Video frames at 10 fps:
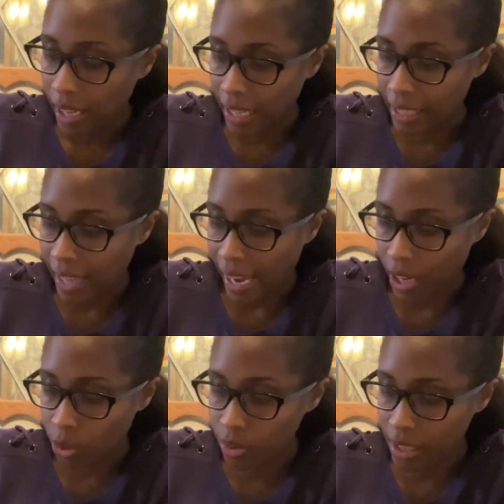in the
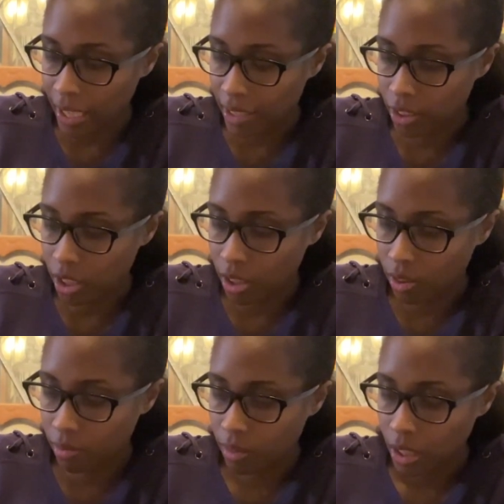house and
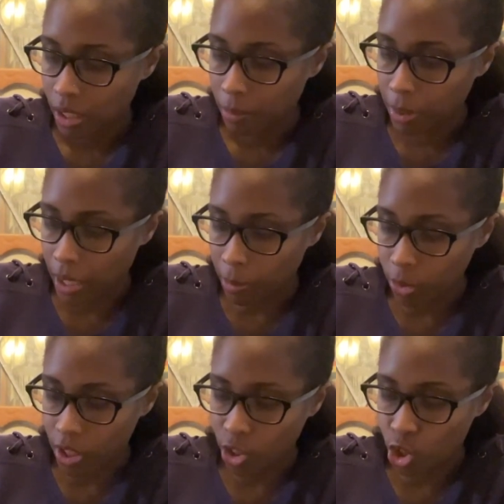to be able
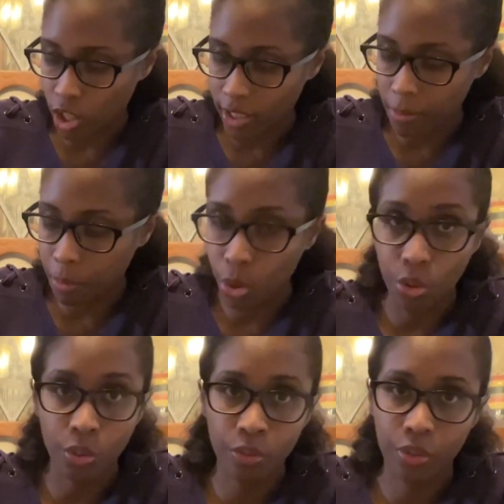to just
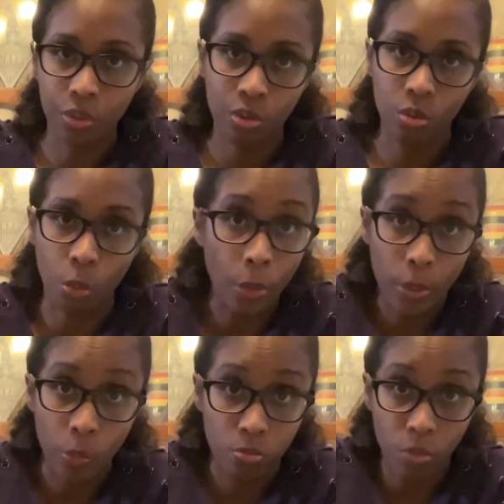move what we
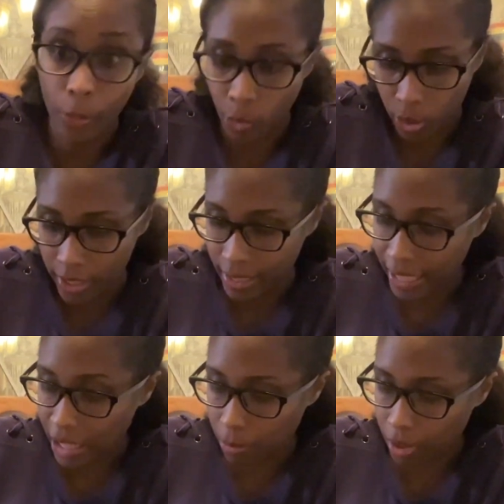wanted to
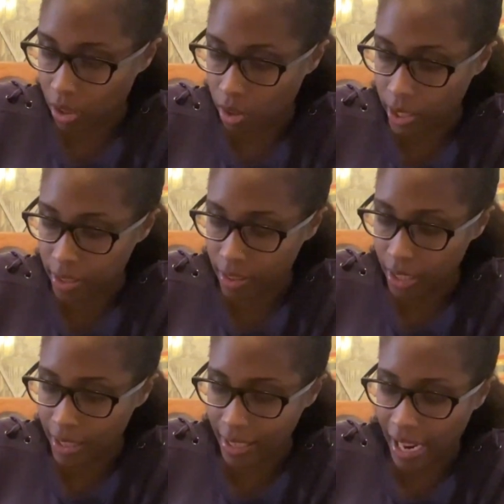keep.
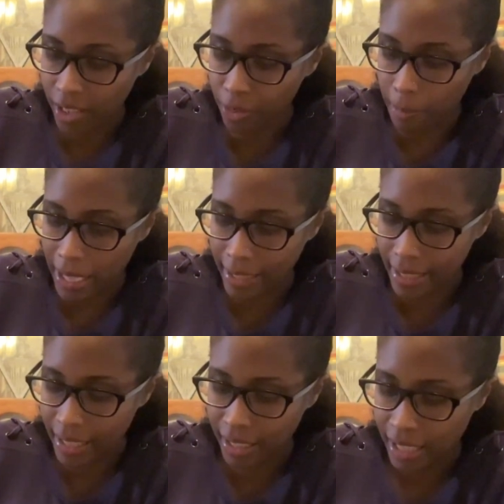It's kind of
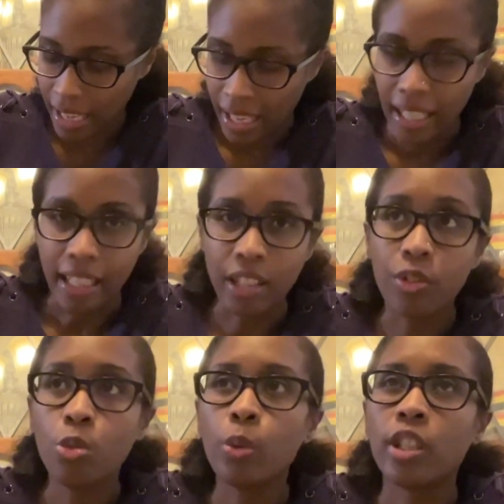amazing,
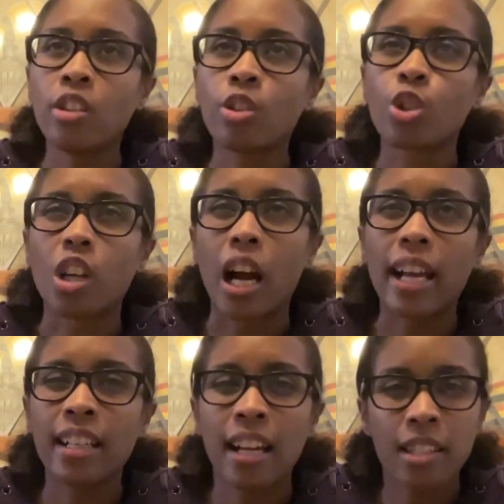even when you're
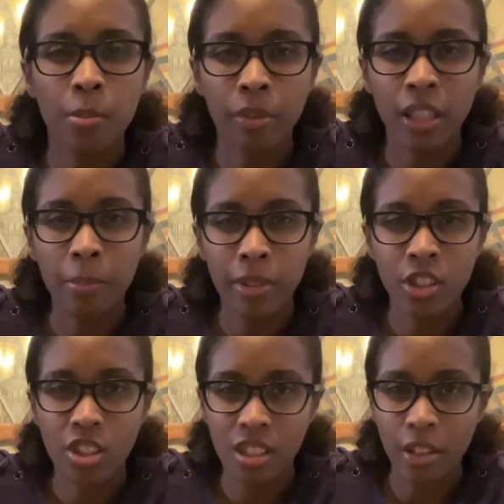trying not to bring a bunch
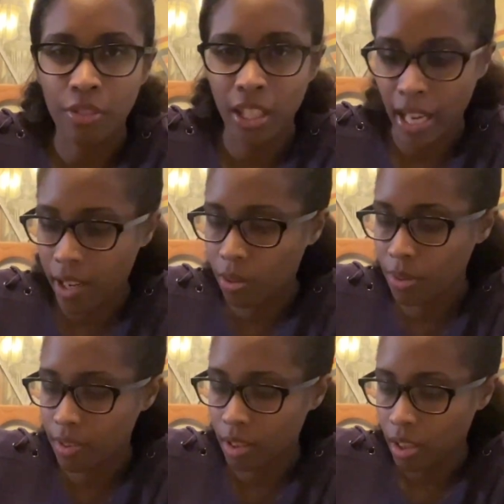of stuff in the
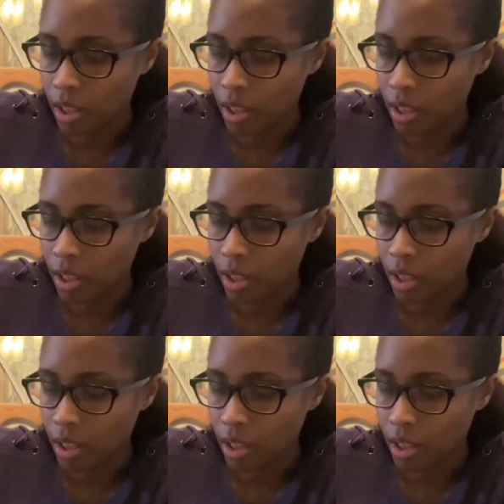house,